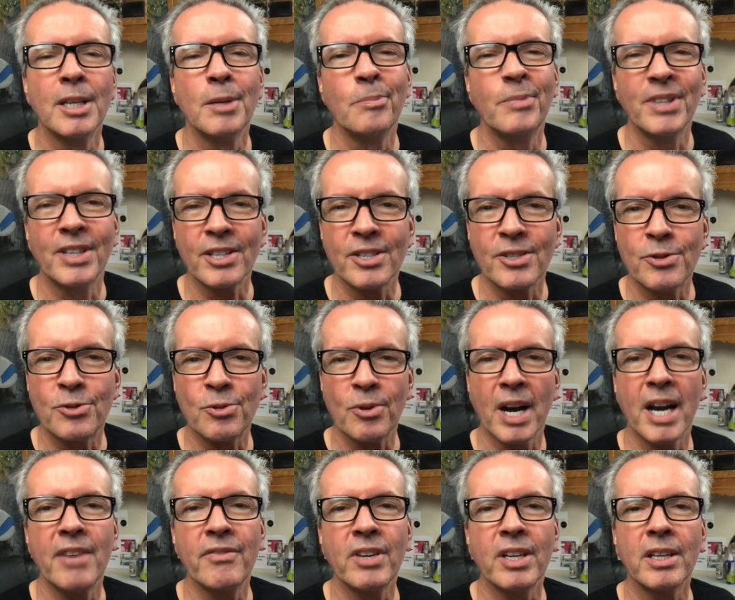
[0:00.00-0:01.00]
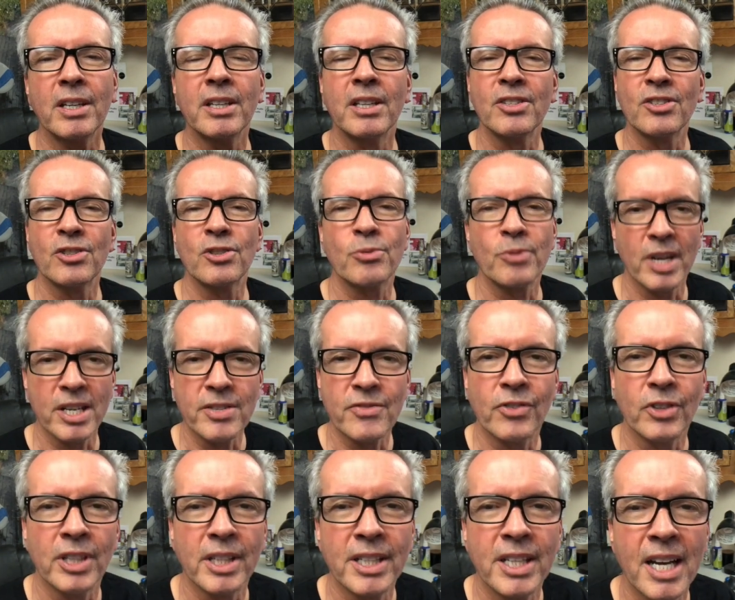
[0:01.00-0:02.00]
because driving is
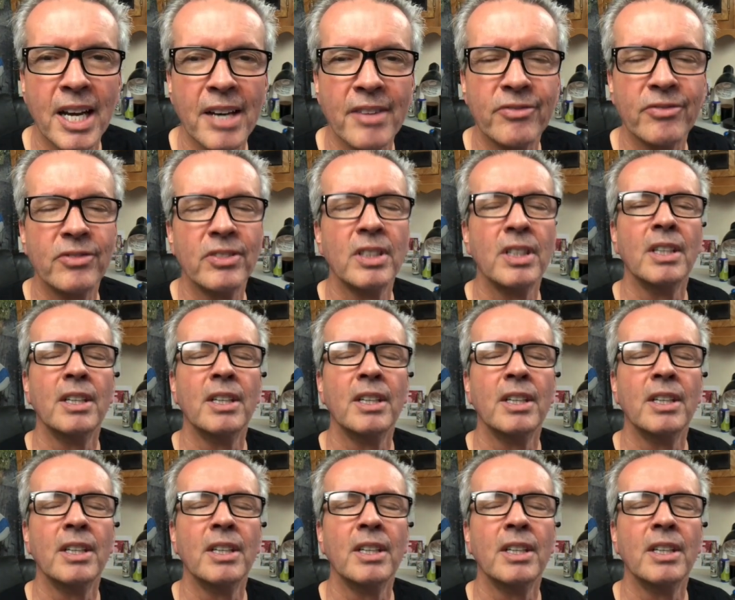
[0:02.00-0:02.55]
stressful enough.